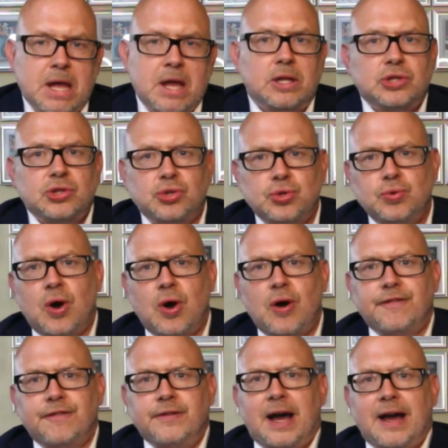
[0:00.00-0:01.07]
Too
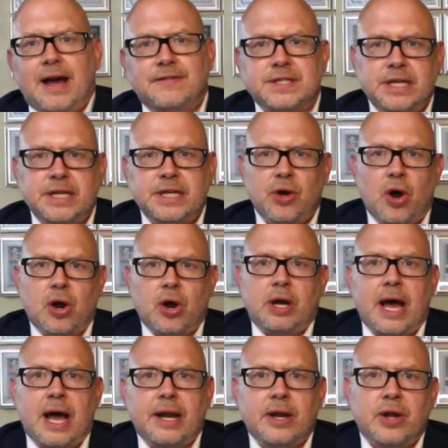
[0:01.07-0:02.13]
often I've seen
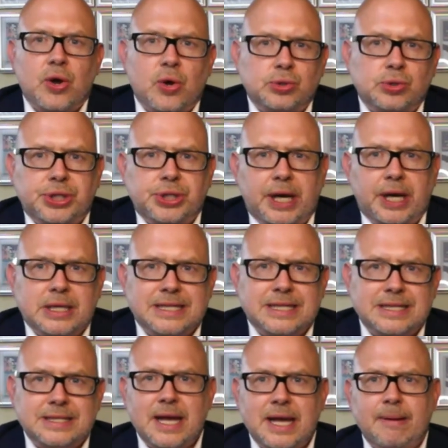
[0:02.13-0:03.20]
online negotiators
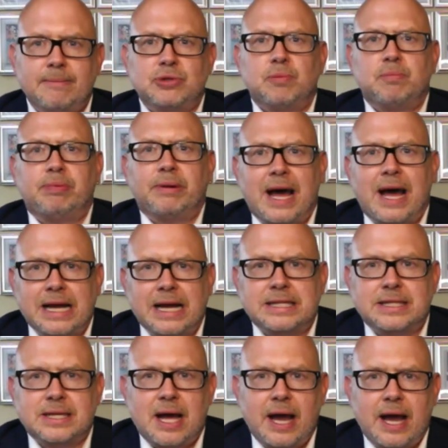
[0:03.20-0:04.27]
attempt to
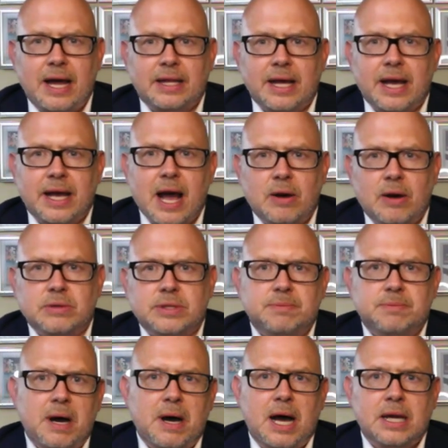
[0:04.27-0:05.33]
blindside the
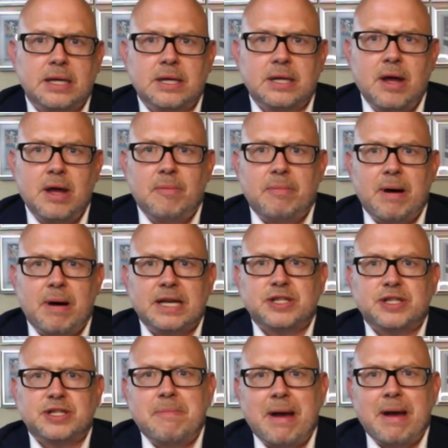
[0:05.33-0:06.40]
counterpart by
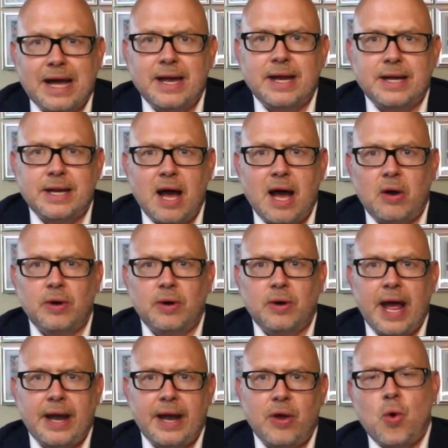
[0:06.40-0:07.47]
smacking down
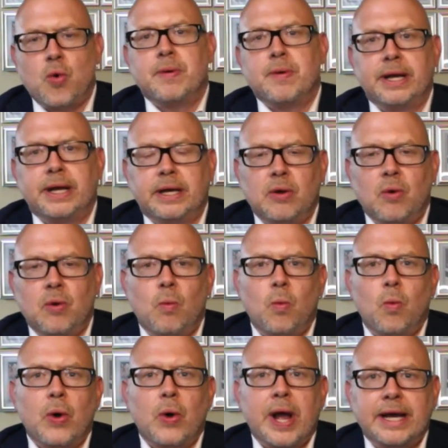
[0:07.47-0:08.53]
and opening
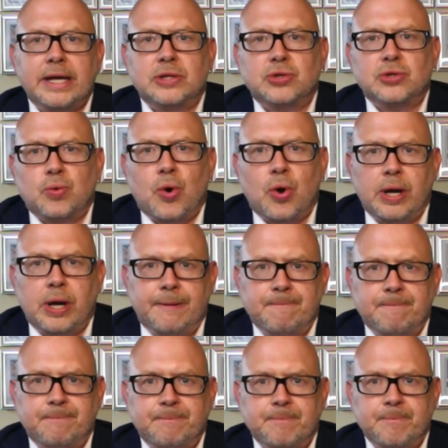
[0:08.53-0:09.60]
way too early.
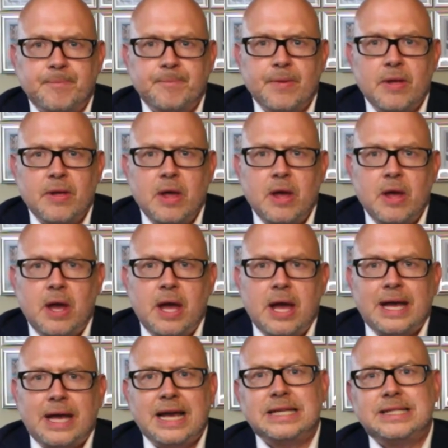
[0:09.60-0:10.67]

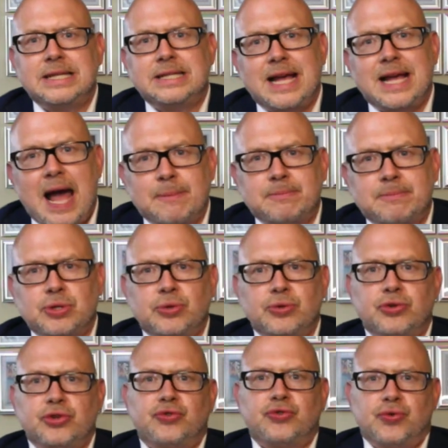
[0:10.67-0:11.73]
Yes, it's
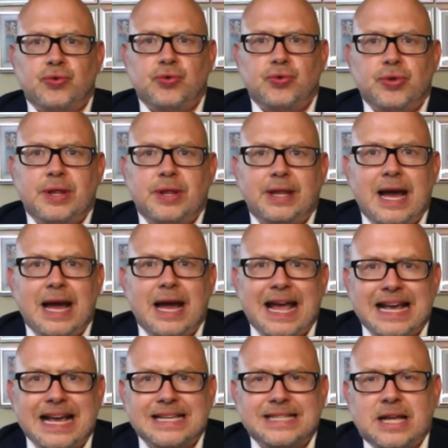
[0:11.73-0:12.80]
absolutely true that there
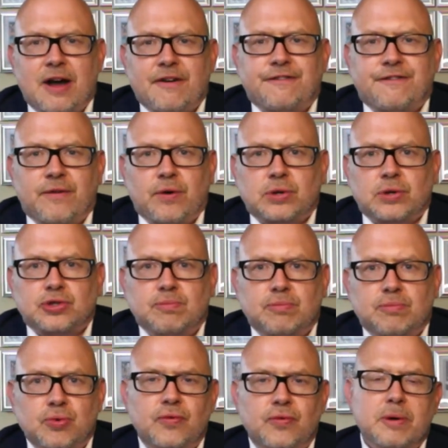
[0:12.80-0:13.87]
is a first
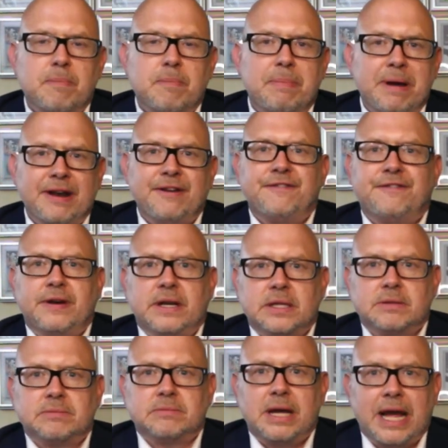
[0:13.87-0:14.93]
mover
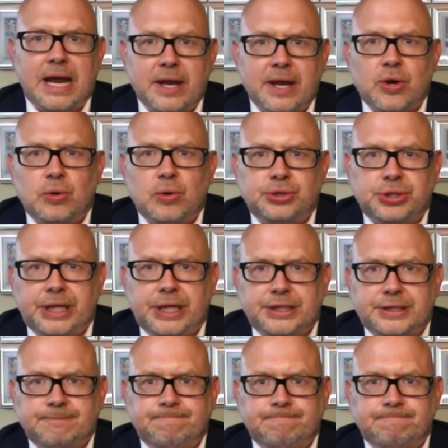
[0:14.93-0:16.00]
benefit in negotiation.